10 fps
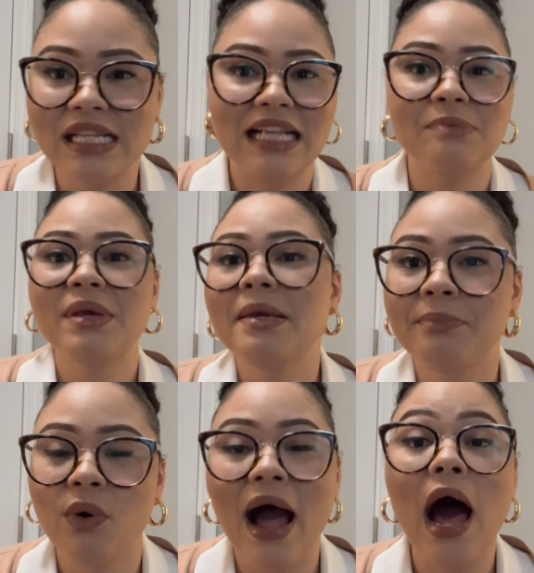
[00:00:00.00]
as
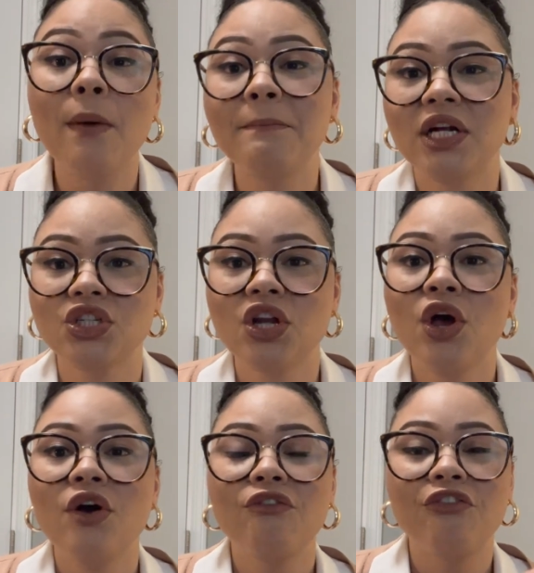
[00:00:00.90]
people, how much
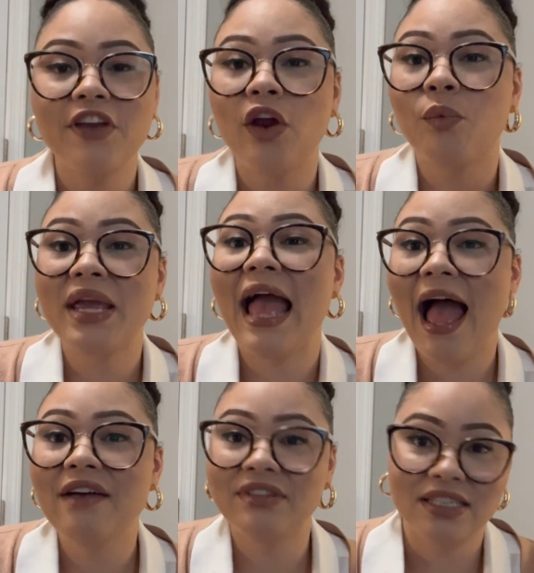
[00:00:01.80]
fear we
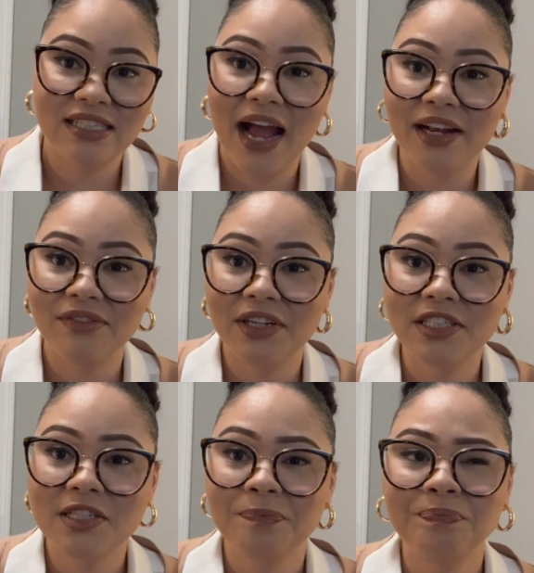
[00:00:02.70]
have inside of us.